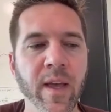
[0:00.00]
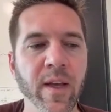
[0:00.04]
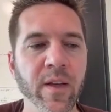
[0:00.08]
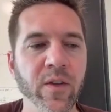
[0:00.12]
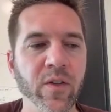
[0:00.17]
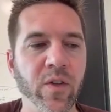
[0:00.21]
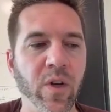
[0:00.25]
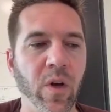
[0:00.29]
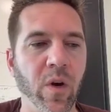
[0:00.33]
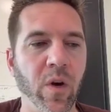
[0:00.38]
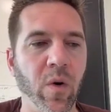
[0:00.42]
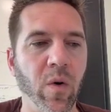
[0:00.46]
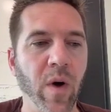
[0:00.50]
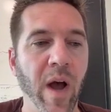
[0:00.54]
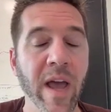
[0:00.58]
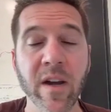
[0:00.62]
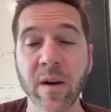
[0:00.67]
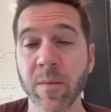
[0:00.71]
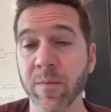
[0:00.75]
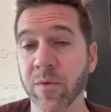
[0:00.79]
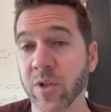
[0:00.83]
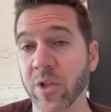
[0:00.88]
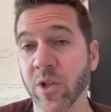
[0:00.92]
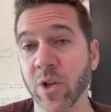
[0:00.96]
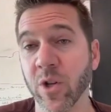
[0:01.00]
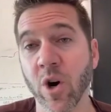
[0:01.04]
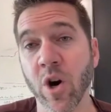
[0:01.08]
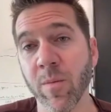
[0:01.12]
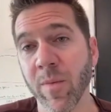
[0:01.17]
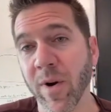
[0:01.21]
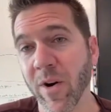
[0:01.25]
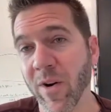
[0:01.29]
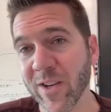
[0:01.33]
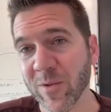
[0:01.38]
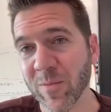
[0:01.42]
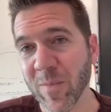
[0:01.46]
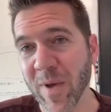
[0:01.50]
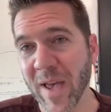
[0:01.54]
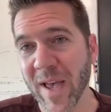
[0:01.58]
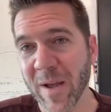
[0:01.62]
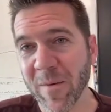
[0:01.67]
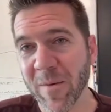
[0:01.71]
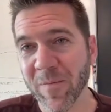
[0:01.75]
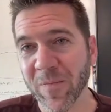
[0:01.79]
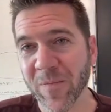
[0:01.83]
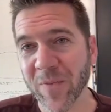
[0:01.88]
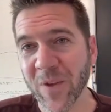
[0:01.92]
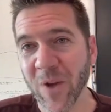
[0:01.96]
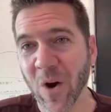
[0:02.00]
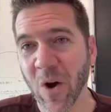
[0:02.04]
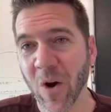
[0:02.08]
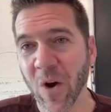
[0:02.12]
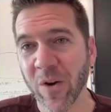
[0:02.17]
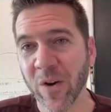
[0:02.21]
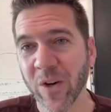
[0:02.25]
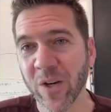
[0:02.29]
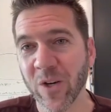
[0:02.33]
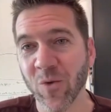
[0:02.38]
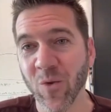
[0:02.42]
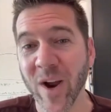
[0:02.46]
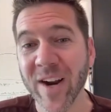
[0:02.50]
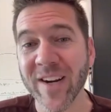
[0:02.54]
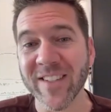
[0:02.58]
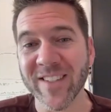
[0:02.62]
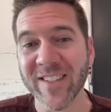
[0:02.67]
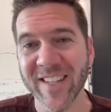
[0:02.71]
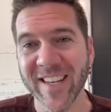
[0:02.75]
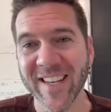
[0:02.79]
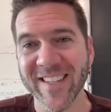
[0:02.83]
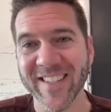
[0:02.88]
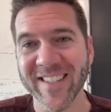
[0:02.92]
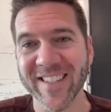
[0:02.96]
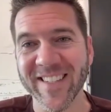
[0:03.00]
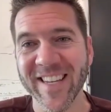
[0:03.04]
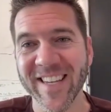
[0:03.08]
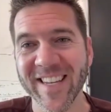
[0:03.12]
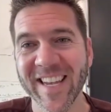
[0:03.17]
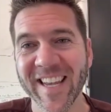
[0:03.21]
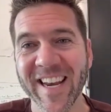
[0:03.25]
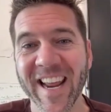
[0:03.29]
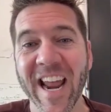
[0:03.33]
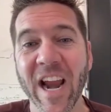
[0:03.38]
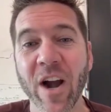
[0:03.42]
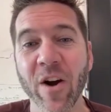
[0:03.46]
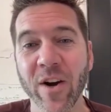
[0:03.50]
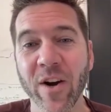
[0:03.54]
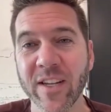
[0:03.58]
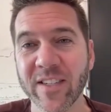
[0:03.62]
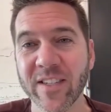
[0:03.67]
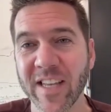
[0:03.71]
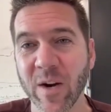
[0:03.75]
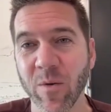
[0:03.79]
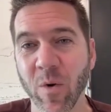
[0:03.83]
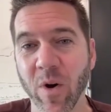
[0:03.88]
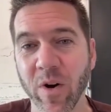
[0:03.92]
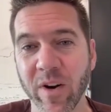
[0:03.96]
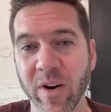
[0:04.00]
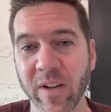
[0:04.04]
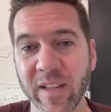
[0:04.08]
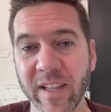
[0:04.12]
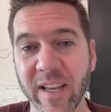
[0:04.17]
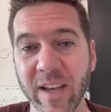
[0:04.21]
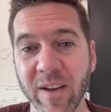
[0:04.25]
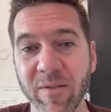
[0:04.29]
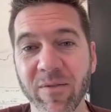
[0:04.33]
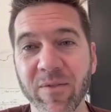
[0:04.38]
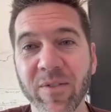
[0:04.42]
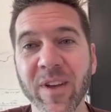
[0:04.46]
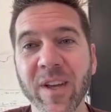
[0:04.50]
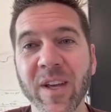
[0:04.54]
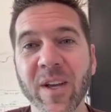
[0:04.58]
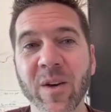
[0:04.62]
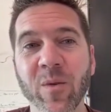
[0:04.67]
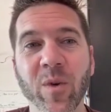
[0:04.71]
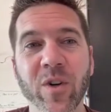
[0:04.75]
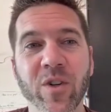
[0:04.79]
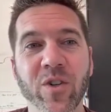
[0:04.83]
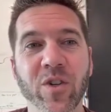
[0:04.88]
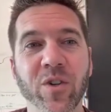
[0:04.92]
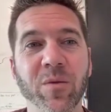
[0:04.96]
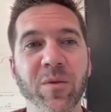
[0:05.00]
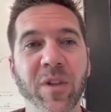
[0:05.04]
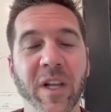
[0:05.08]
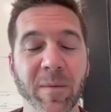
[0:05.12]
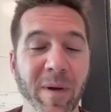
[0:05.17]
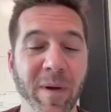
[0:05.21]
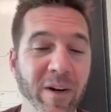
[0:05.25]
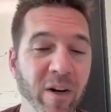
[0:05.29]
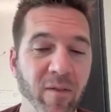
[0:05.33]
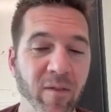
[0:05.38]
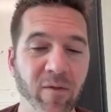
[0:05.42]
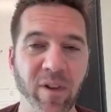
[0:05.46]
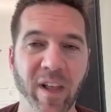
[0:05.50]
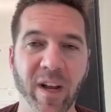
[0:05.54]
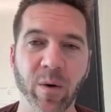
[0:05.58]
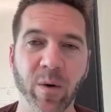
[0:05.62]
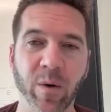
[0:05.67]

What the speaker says: So I ended up just throwing my resume on Craigslist in areas that I wanted to live, which like my cover letter